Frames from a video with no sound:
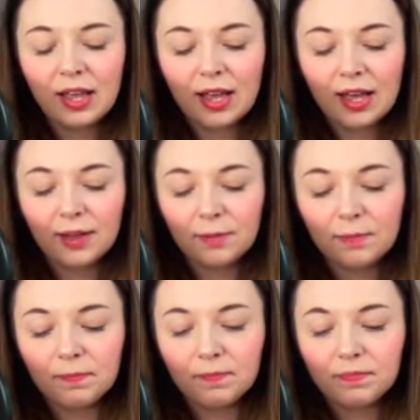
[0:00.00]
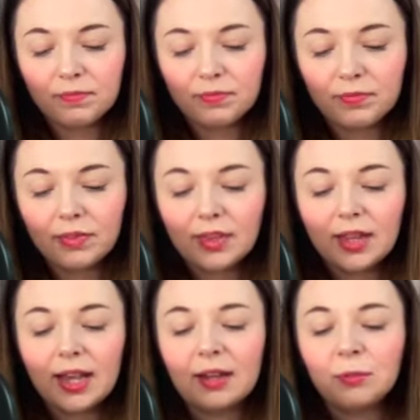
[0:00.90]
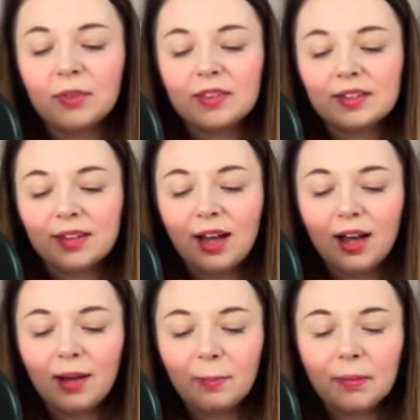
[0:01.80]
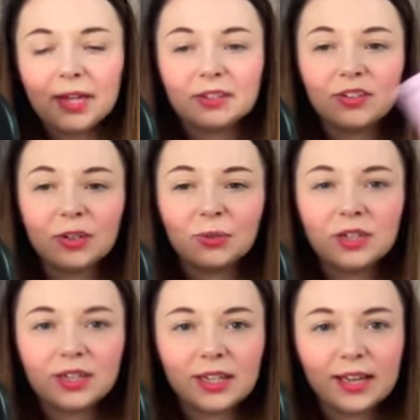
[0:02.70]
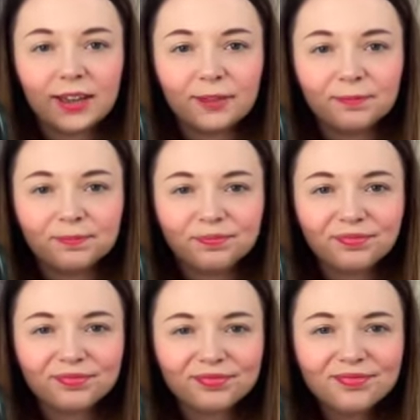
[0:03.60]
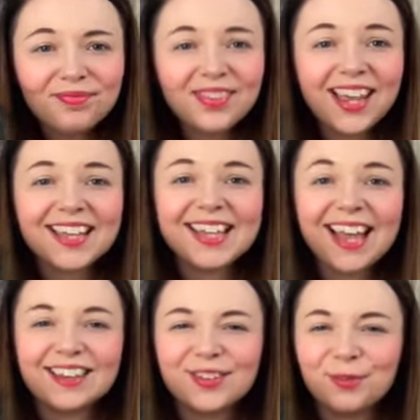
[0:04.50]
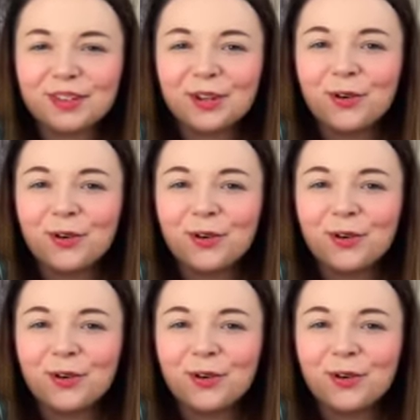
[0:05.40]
Um, and with this heart mind union here, again, there's something